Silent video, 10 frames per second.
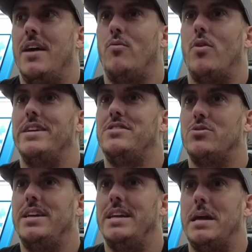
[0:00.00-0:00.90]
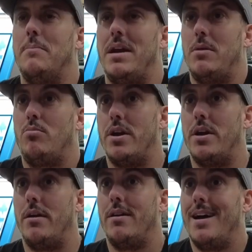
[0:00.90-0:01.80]
if Raise3D made a
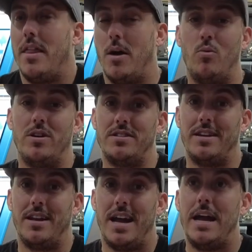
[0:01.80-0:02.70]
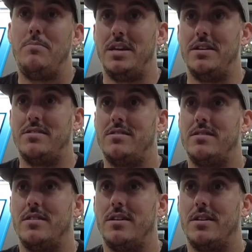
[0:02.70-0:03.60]
printer that wasn't a piece
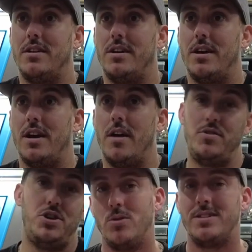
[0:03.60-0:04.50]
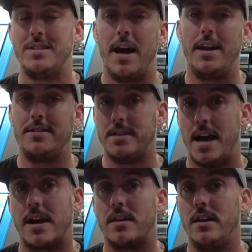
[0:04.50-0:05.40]
of. So it's not
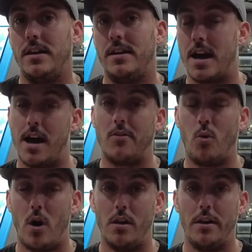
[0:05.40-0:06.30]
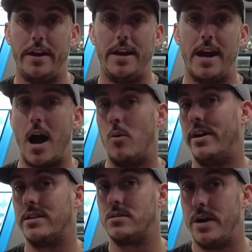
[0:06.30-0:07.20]
exactly the kind of quality I
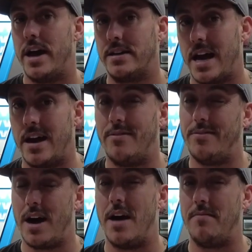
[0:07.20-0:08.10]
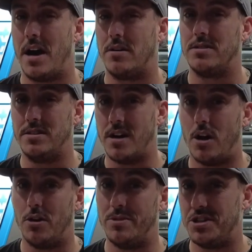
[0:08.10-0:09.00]
would expect out of a
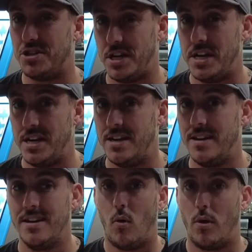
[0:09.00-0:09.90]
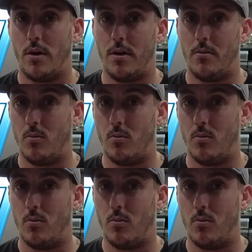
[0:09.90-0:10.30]
$5,000 machine for